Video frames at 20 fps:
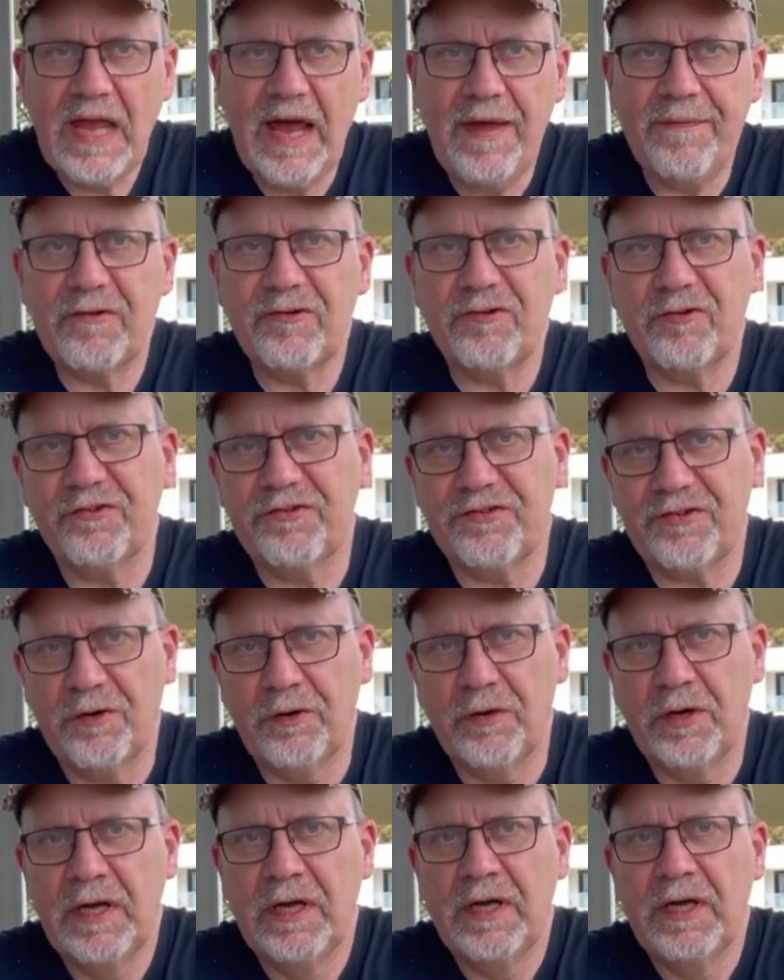And there's
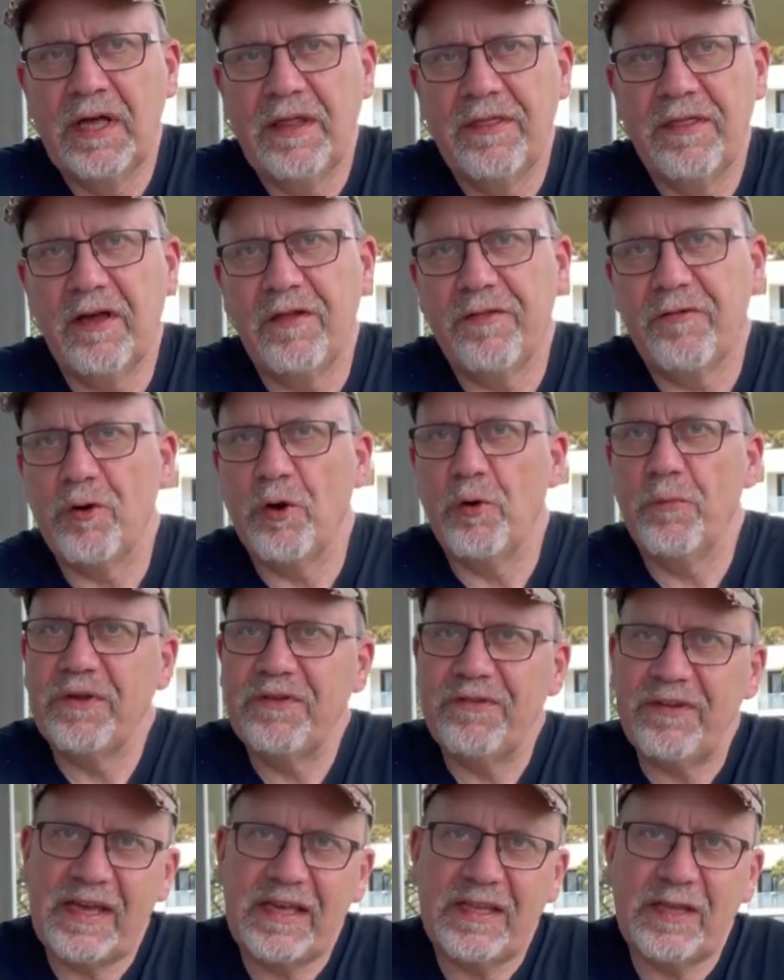also the, the
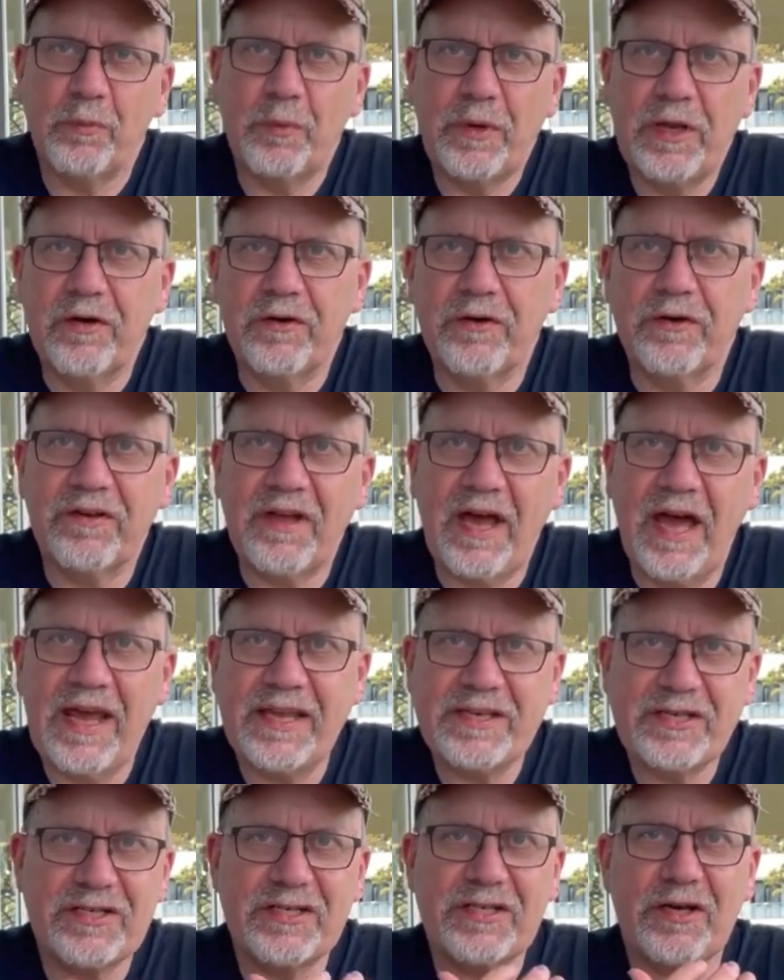Romans 8 that we looked. And
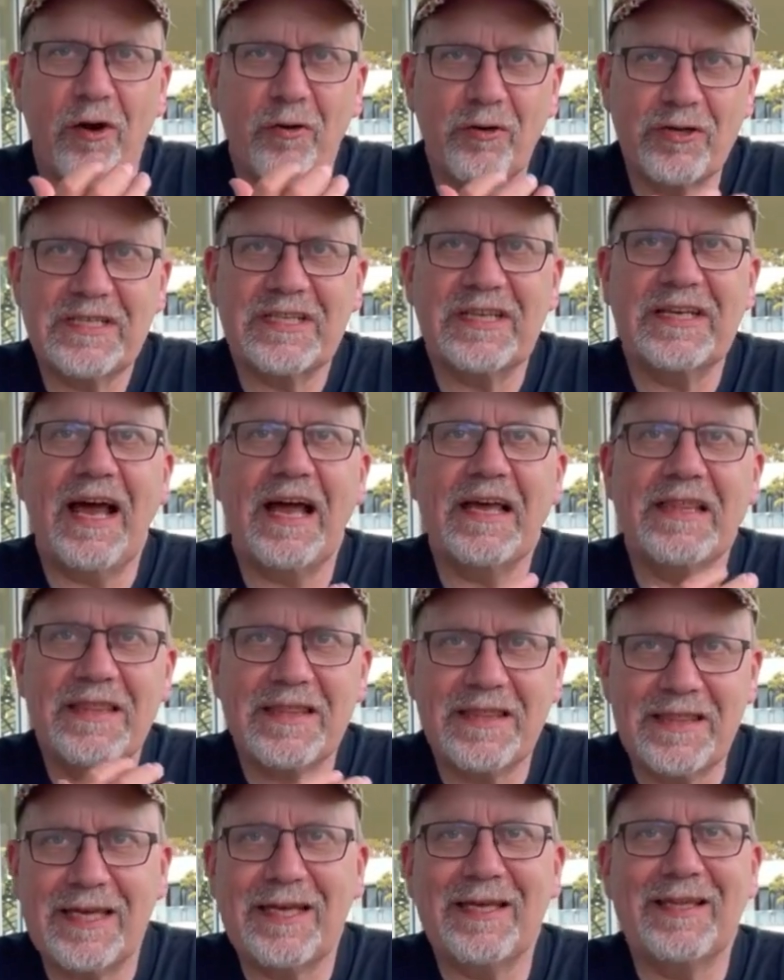I just, honestly, I
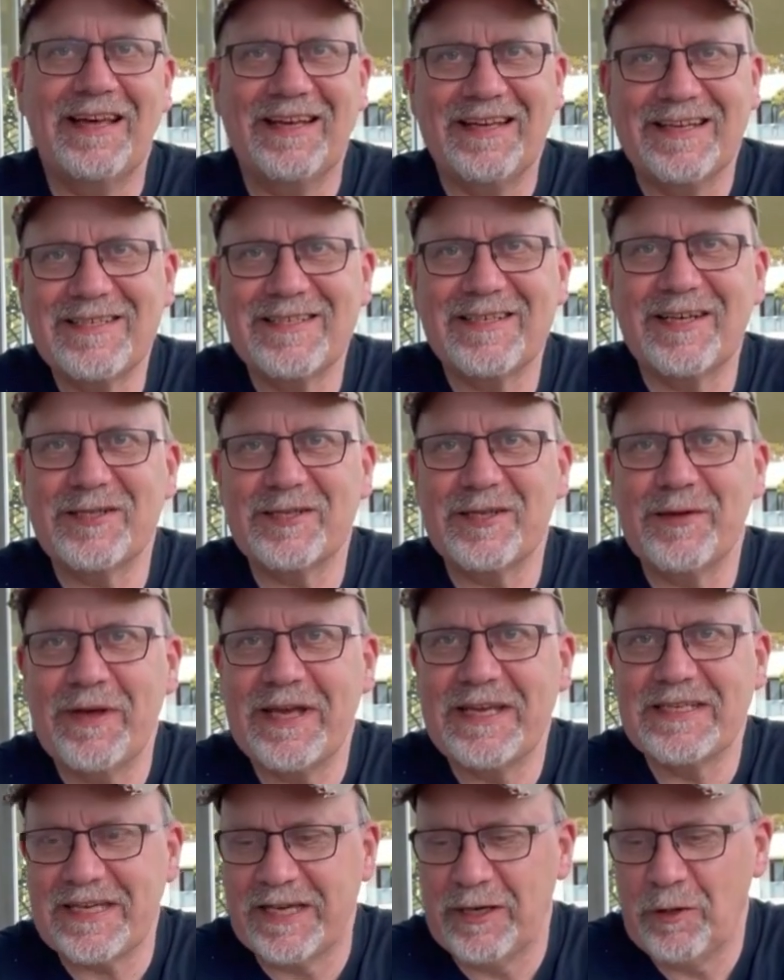think that is such an
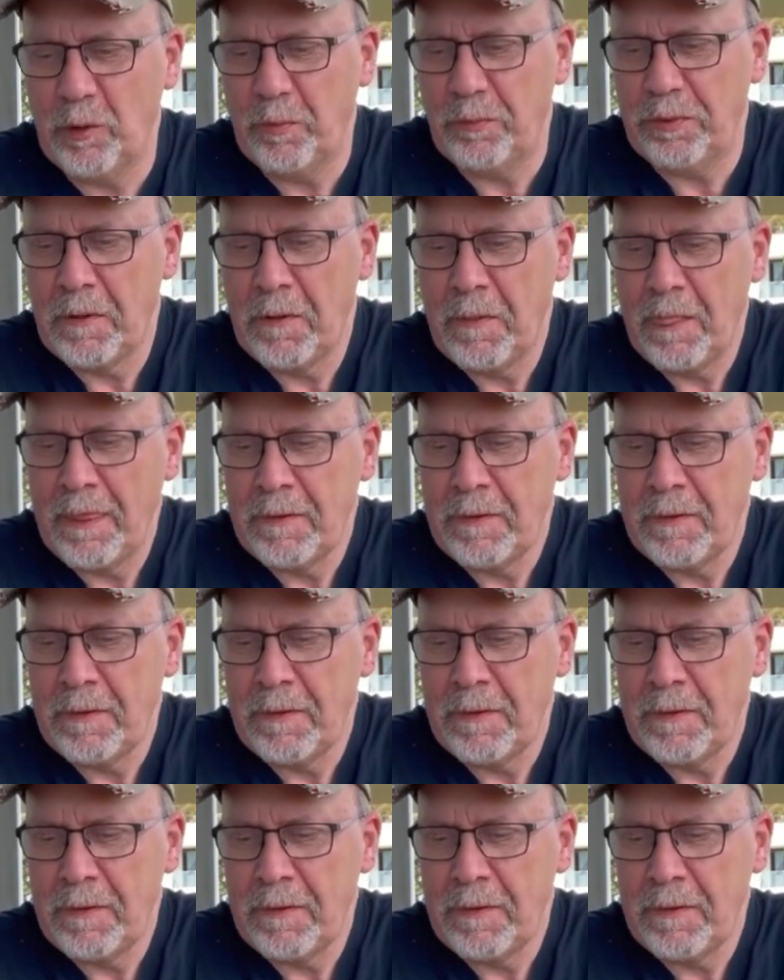amazing hope.